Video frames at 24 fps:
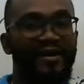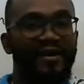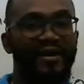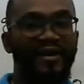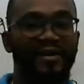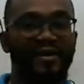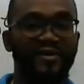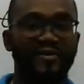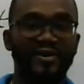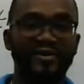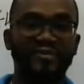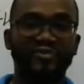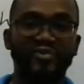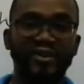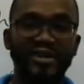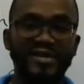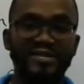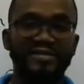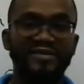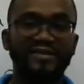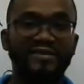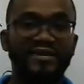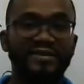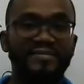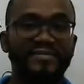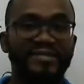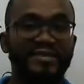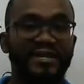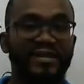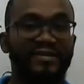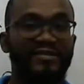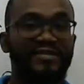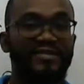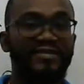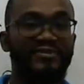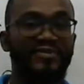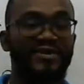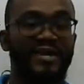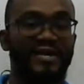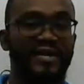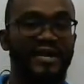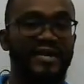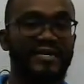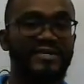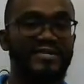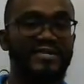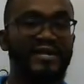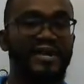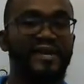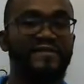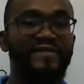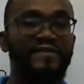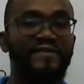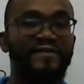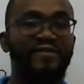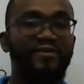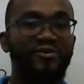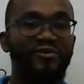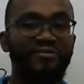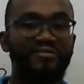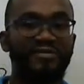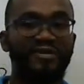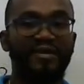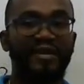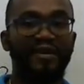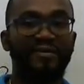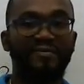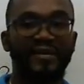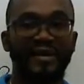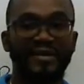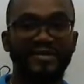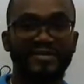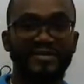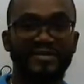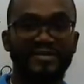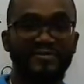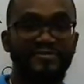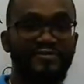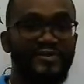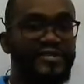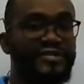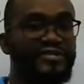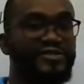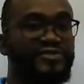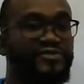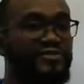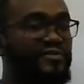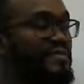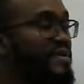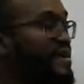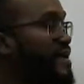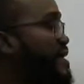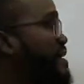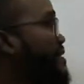under what circumstances we can actually have a volume to capacity ratio being